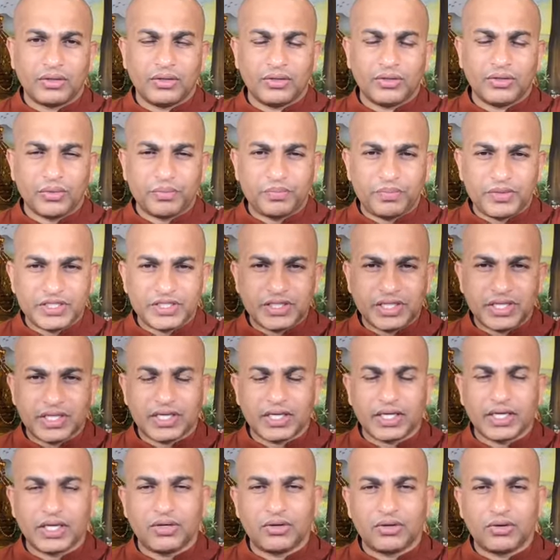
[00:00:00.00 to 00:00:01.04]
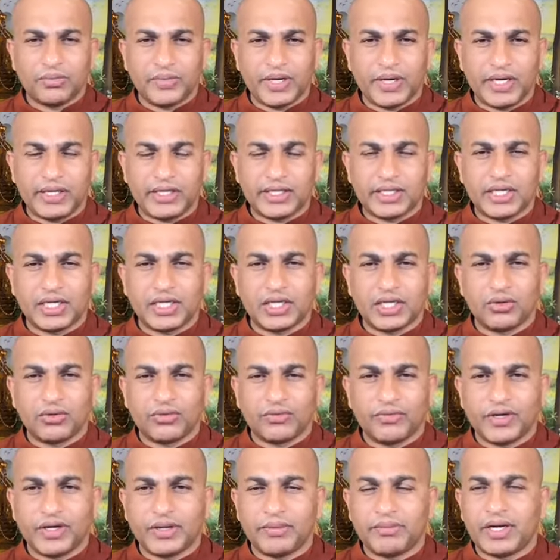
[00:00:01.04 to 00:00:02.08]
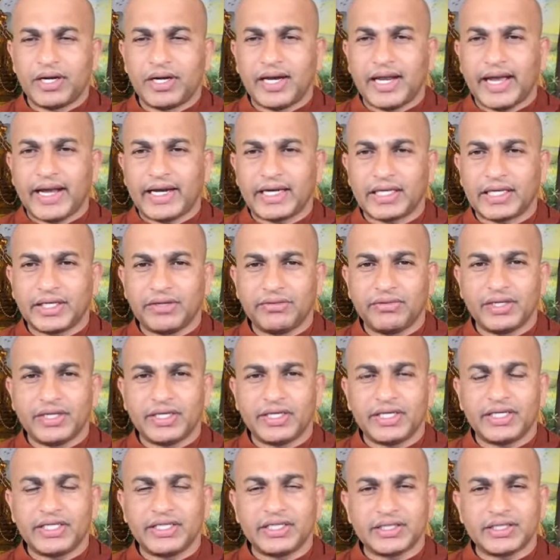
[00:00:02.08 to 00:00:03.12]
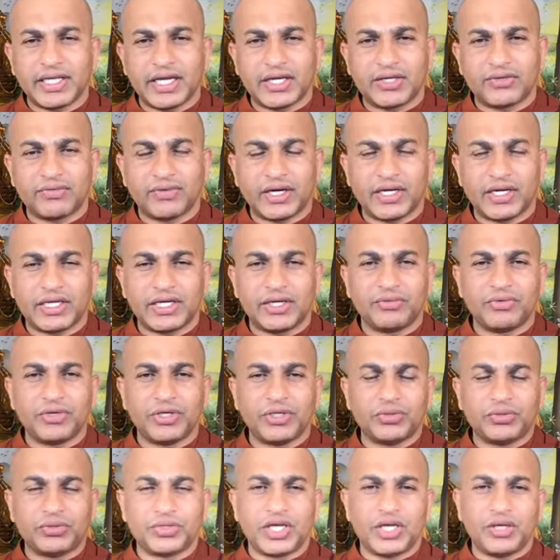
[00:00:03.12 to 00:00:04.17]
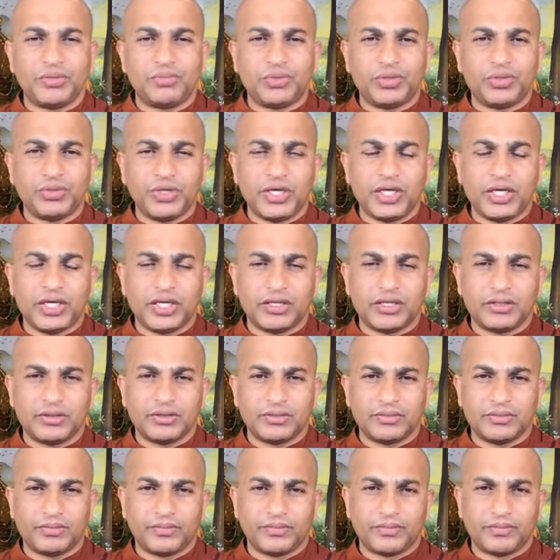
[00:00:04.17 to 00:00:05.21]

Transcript: your physical or mental or verbal activities, that whatever you keep doing,